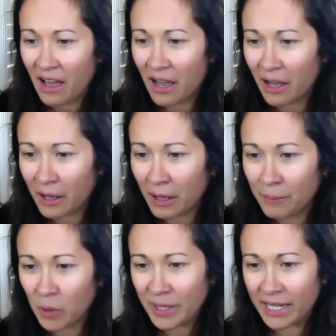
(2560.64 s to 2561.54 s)
Um,
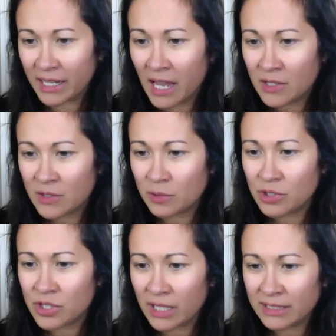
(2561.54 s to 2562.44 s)
okay, so
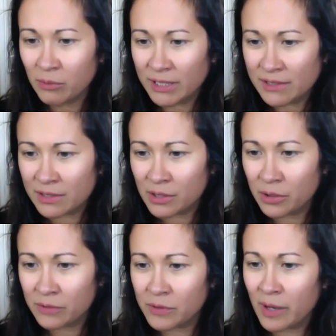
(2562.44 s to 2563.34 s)
Shelly wants to know
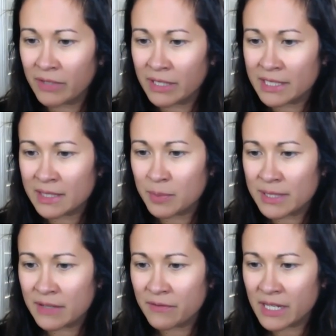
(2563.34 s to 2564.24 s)
if you have any
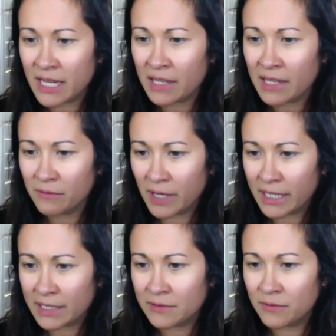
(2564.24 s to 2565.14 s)
specific
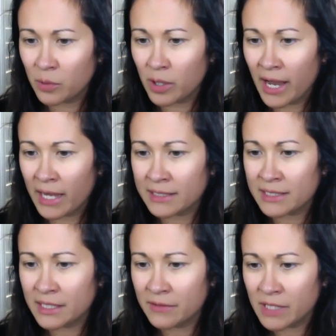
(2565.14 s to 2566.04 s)
advice for
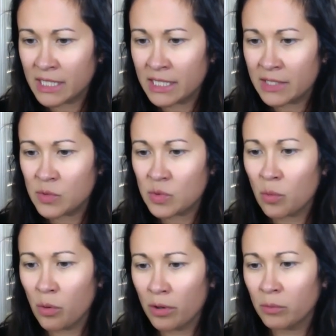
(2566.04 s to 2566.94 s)
activities
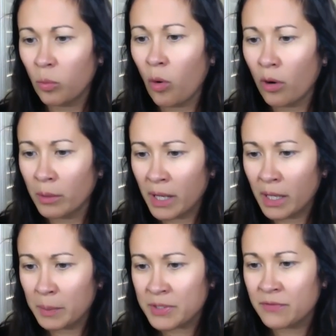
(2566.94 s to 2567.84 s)
or warm
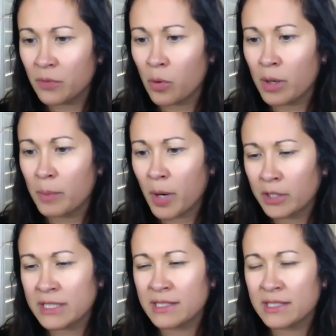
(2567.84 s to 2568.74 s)
ups for
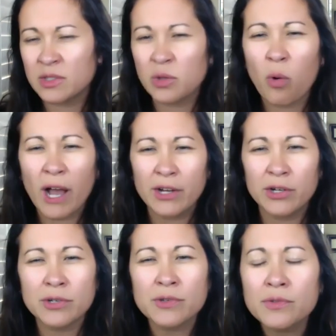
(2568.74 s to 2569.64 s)
Parkinson's
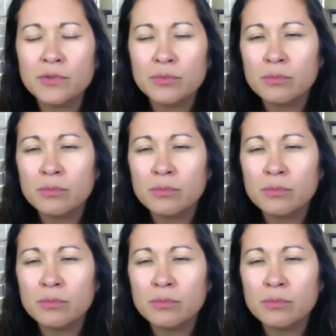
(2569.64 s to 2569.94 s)
choirs.